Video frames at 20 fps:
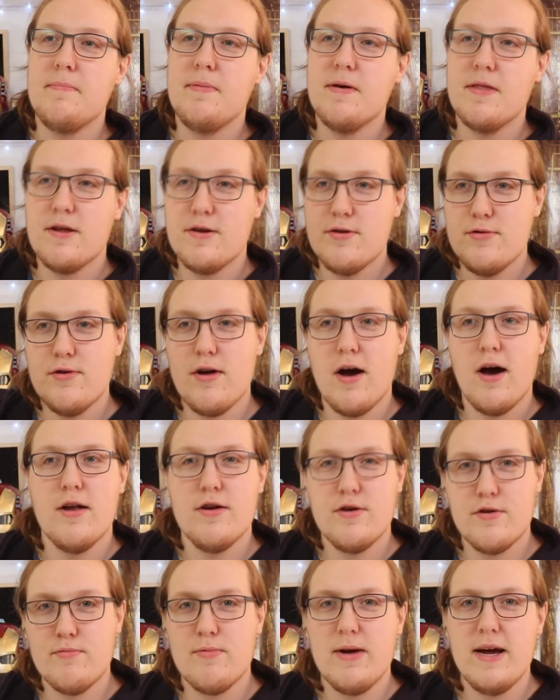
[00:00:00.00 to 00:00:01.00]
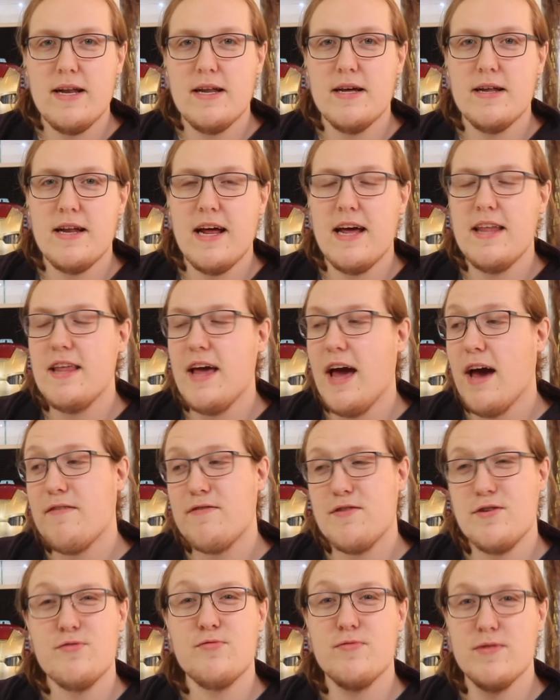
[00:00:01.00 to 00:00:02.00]
but they're sort of underrated and they have
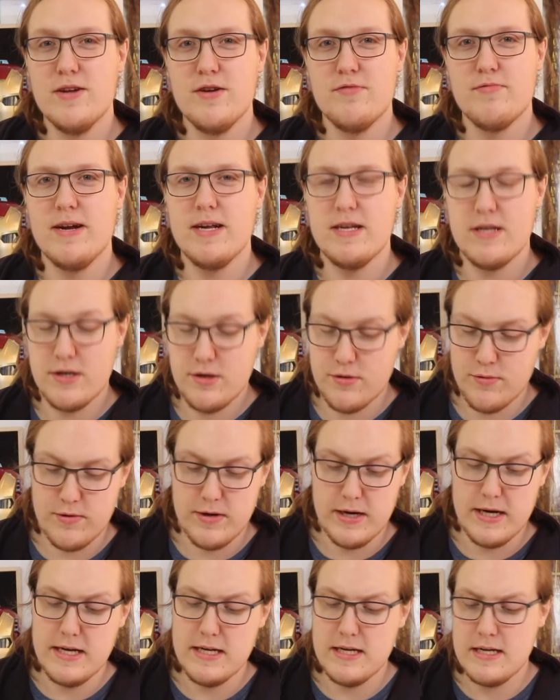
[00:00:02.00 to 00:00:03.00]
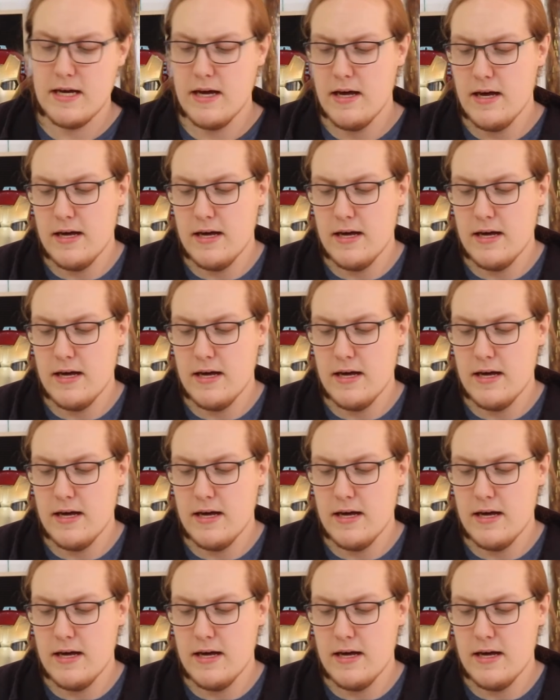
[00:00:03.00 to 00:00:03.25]
these really great stories.